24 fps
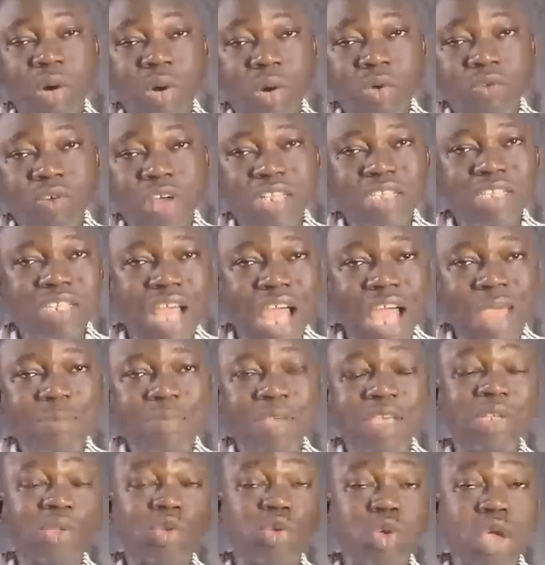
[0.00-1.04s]
Over
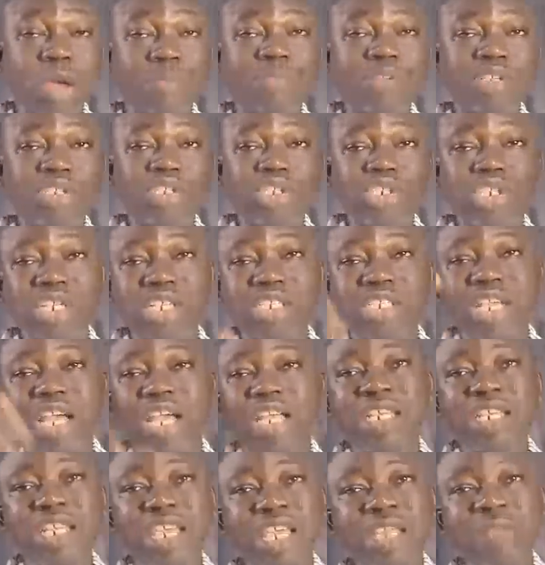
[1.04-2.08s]
time, it will appreciate
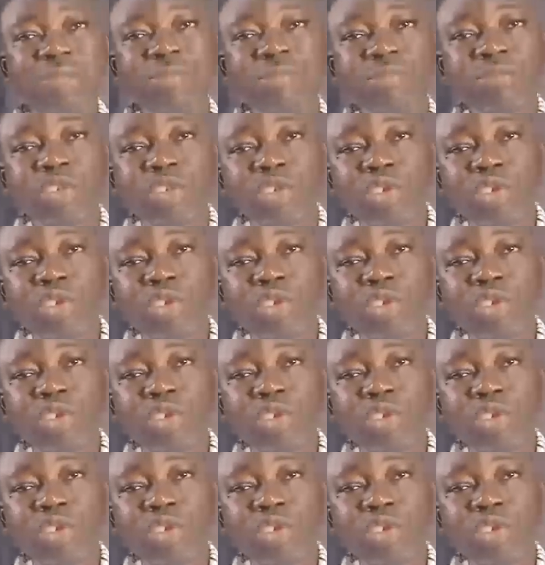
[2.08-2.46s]
and then